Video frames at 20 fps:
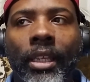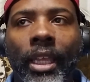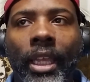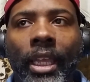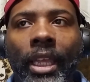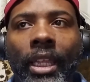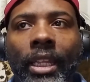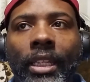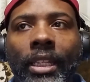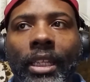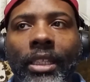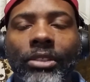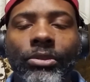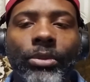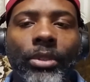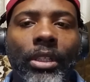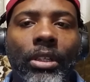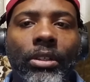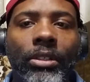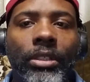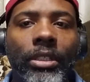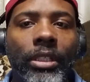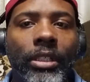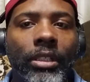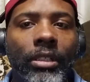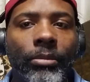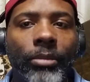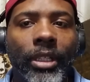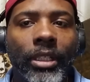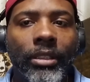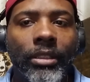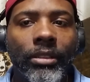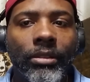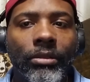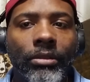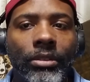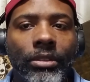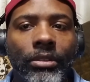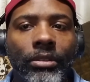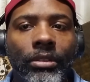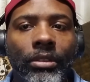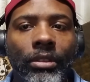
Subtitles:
And that's really all you hear about those.